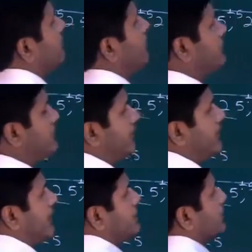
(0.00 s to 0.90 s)

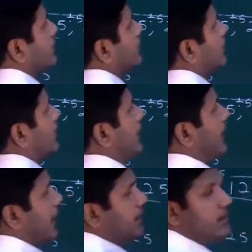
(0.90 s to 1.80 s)
multiplication. Now
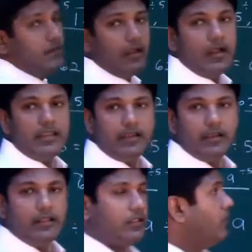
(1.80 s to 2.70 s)
I didn't
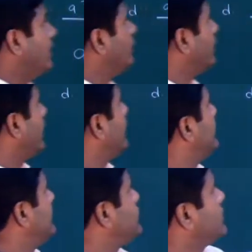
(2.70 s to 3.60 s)
earlier, the one for the
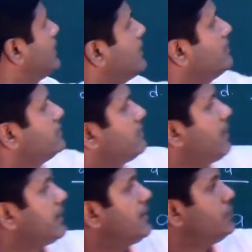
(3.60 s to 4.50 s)
addition, Mr.
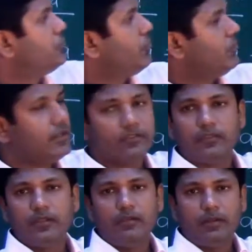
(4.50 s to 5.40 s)
Mac didn't show this,
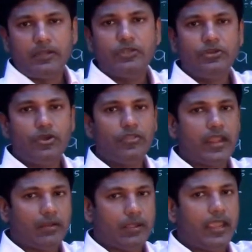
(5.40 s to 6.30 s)
but you know
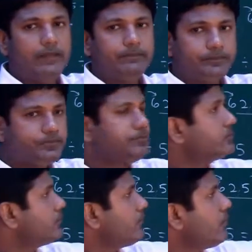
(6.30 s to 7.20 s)
that, okay?
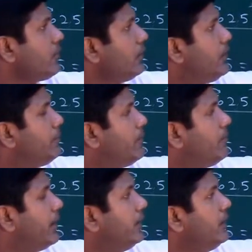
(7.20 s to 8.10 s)
Keep in
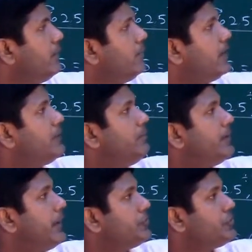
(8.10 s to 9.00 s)
mind,
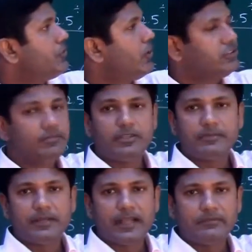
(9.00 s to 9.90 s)
multiplication cross the bridge
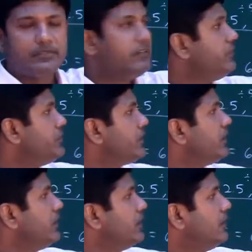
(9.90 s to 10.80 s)
becomes
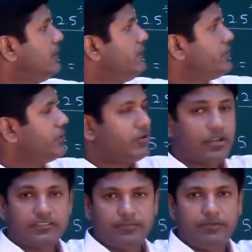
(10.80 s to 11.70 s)
division. Division
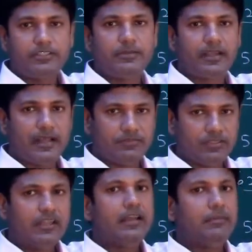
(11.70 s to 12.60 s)
cross the bridge becomes
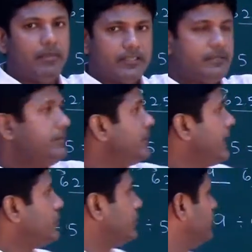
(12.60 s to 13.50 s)
multiplication. So